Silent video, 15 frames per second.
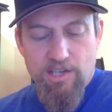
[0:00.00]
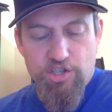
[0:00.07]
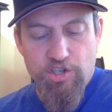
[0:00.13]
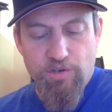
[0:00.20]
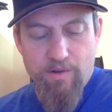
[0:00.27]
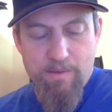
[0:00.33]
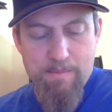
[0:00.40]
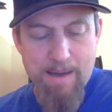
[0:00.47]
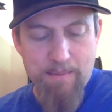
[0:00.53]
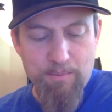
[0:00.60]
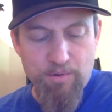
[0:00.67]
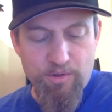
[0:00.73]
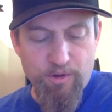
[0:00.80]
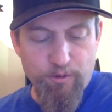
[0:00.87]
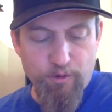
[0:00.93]
She
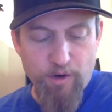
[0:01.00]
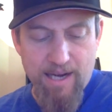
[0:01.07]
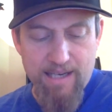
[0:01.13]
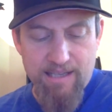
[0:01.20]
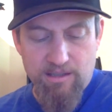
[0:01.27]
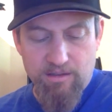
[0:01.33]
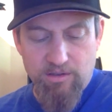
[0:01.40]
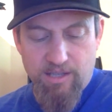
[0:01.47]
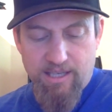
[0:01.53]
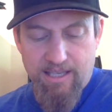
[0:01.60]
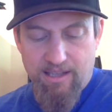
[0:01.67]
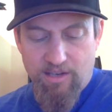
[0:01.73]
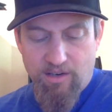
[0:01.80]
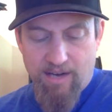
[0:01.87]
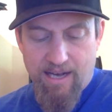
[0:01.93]
remembered the frightened look
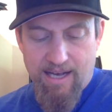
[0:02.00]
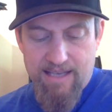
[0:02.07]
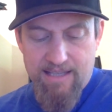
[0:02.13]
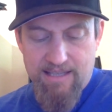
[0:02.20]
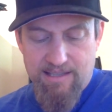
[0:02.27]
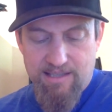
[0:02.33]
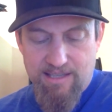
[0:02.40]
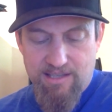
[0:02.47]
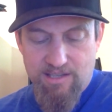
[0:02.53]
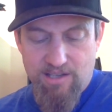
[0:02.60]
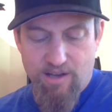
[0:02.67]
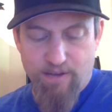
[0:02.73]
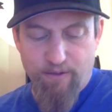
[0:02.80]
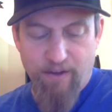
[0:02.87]
in their eyes as they saw